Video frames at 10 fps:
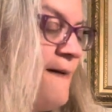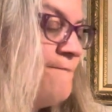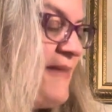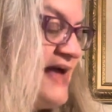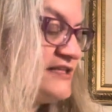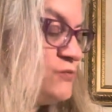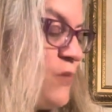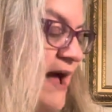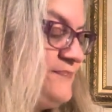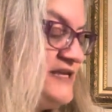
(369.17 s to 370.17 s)
Max
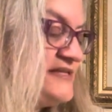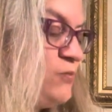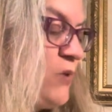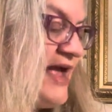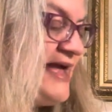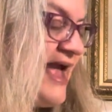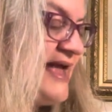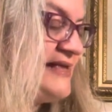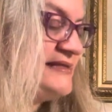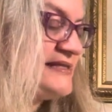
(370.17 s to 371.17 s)
wiped his wet
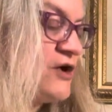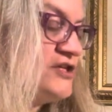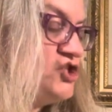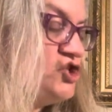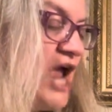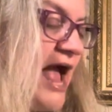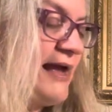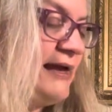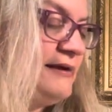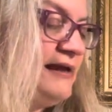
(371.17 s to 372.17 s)
hands on his
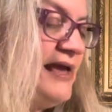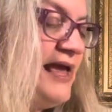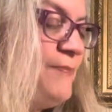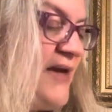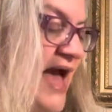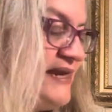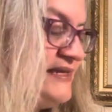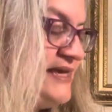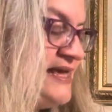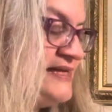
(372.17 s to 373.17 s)
jacket. He
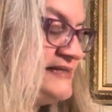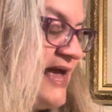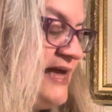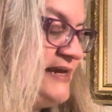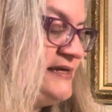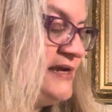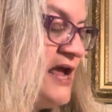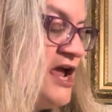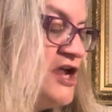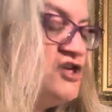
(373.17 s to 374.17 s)
patted King's head
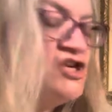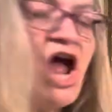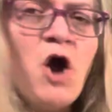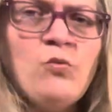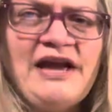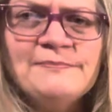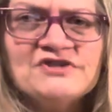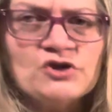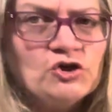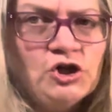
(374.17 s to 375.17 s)
no
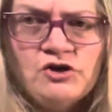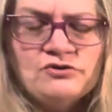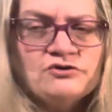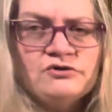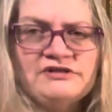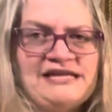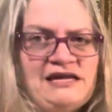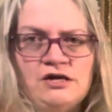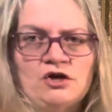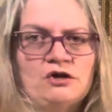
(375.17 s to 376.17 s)
wimps or losers
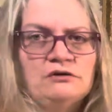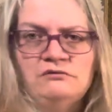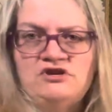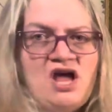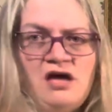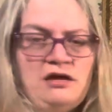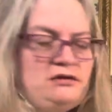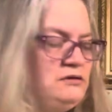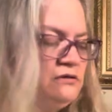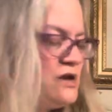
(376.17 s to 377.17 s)
here.
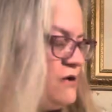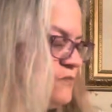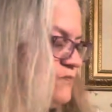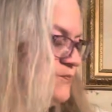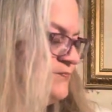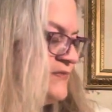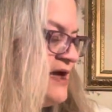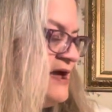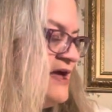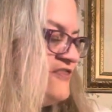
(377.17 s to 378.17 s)
None, no.
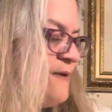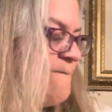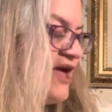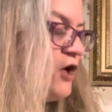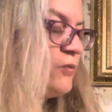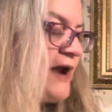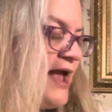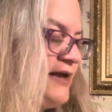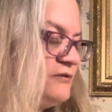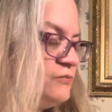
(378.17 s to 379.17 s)
The bell
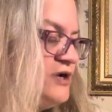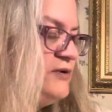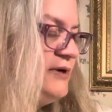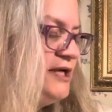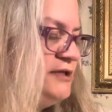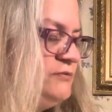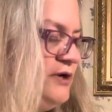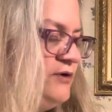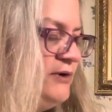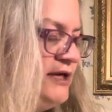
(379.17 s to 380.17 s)
rang. Ring, ring,
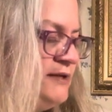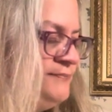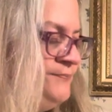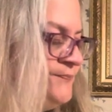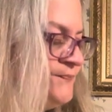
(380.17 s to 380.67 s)
ring, ring.